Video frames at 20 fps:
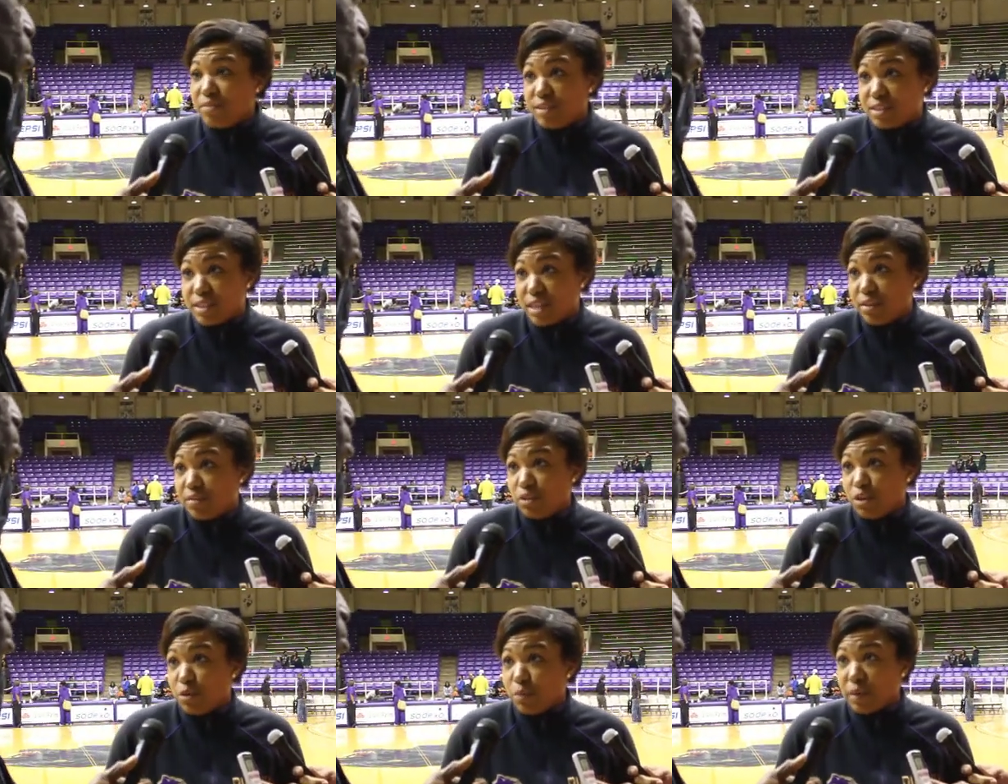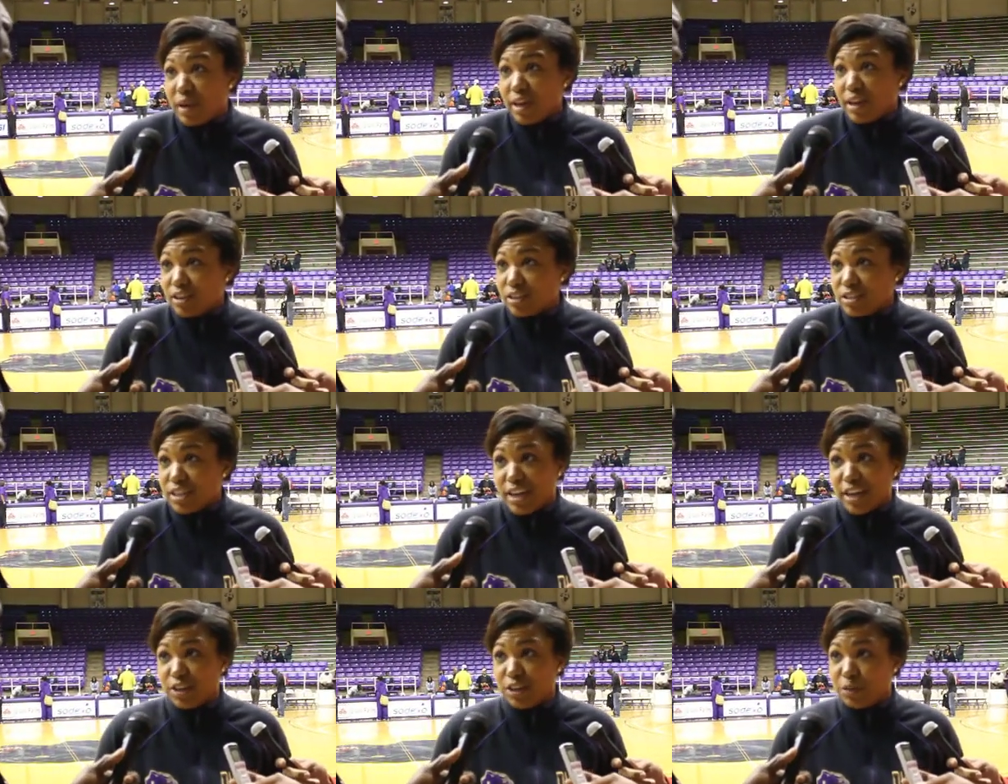seven new
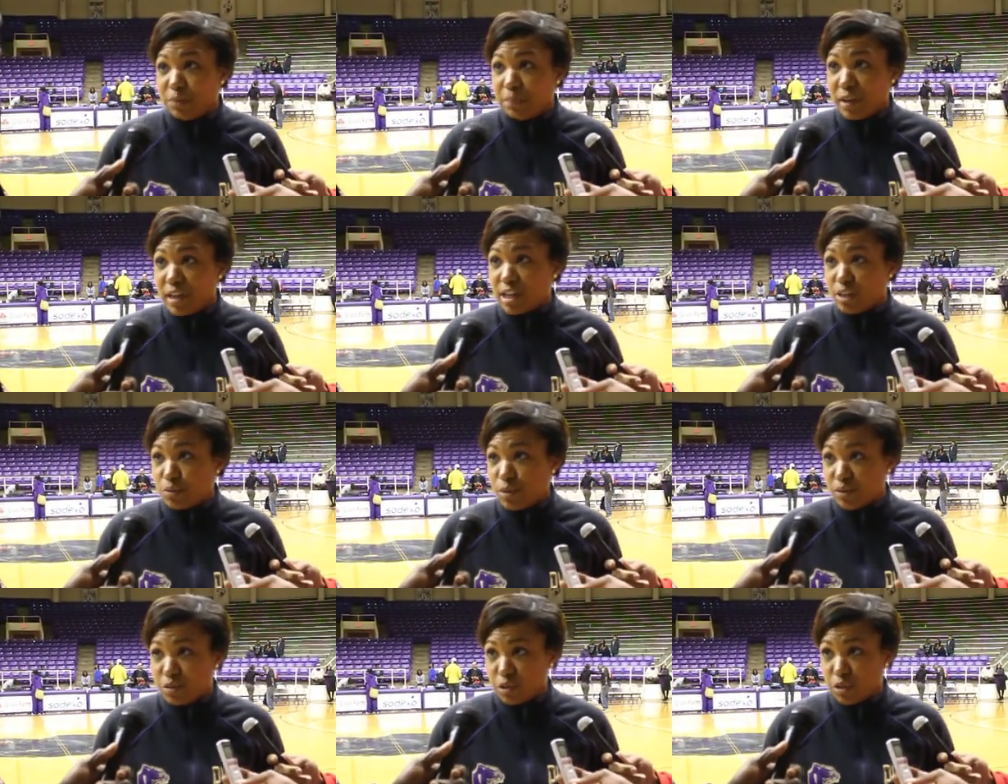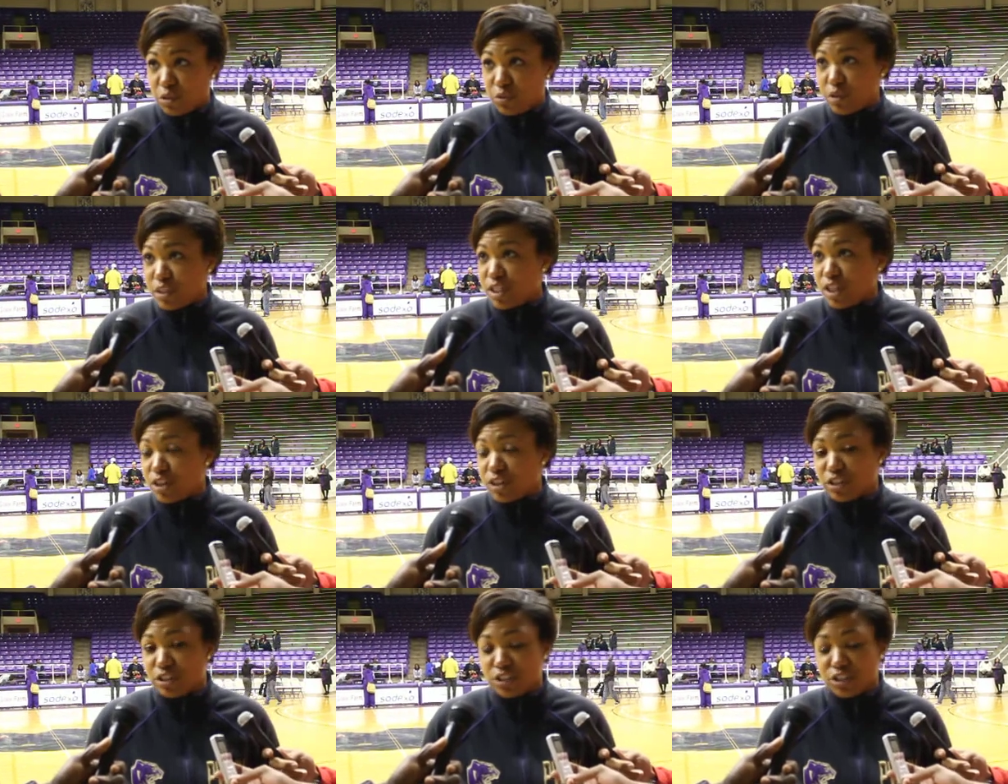players, eight new players. We have two
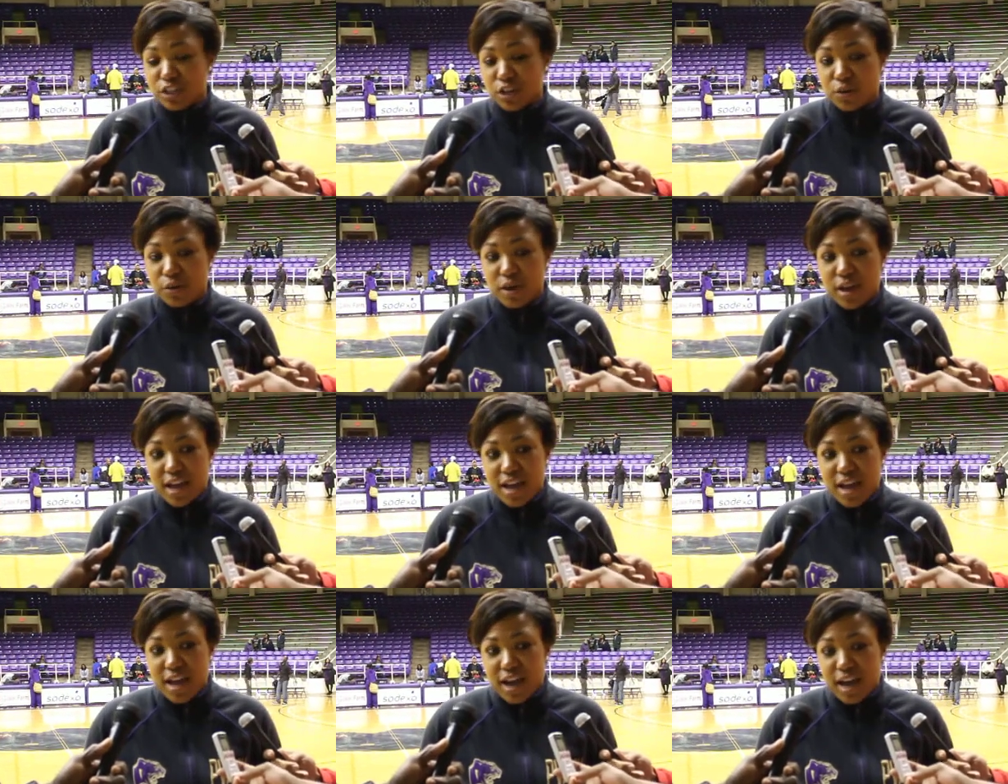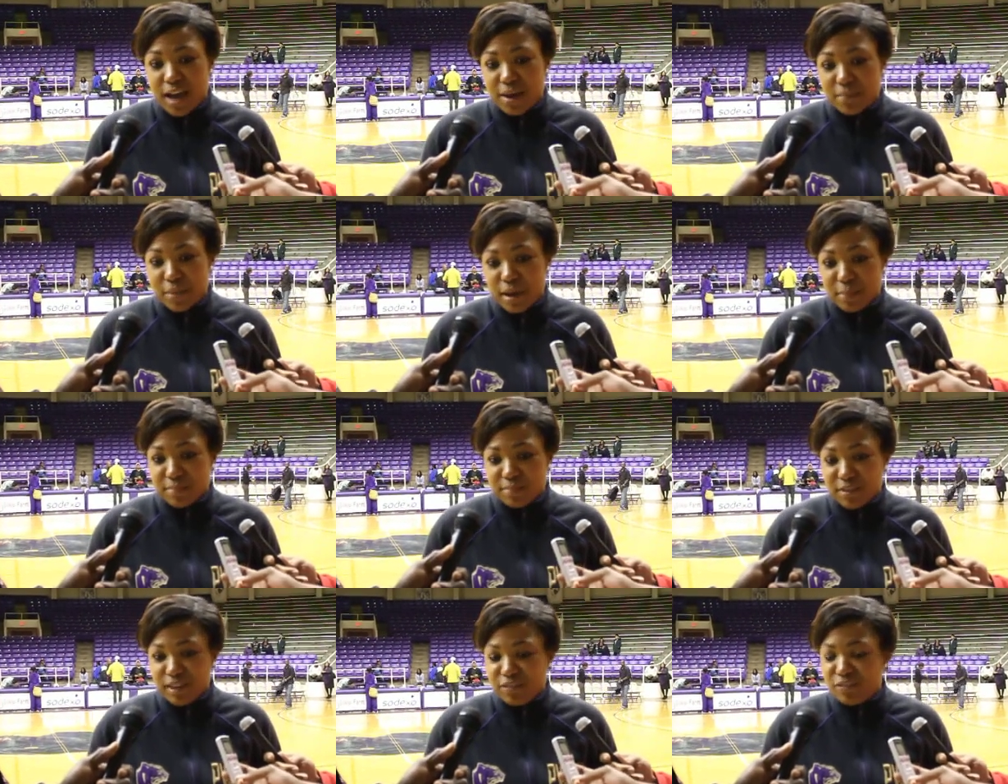returners. So
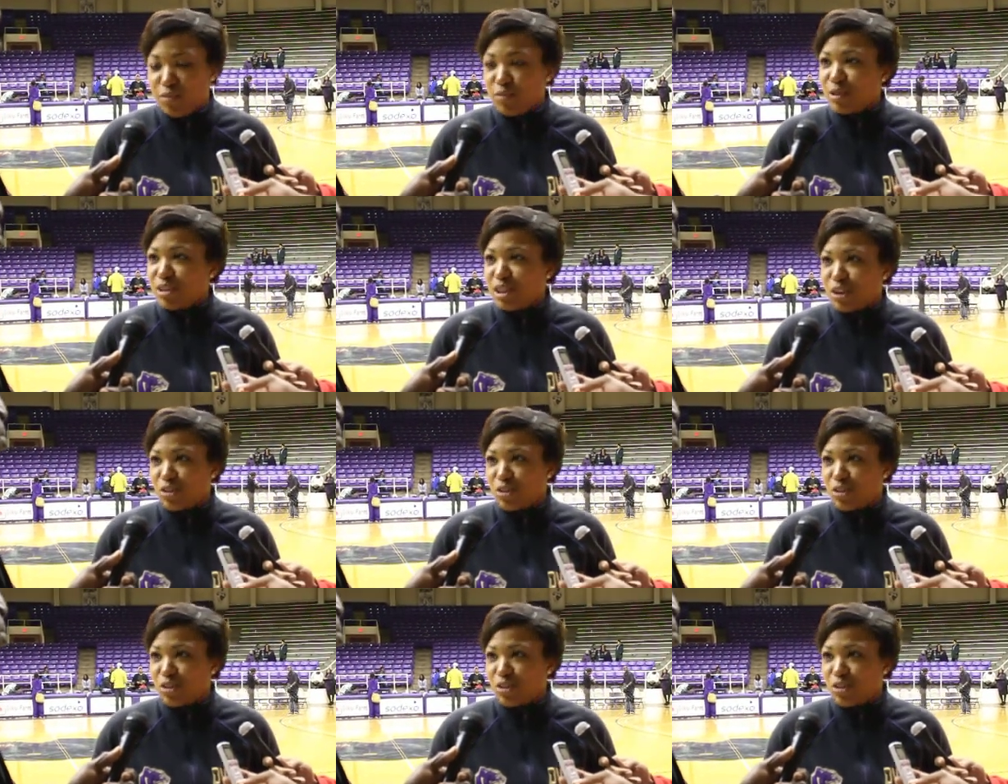I'm living with the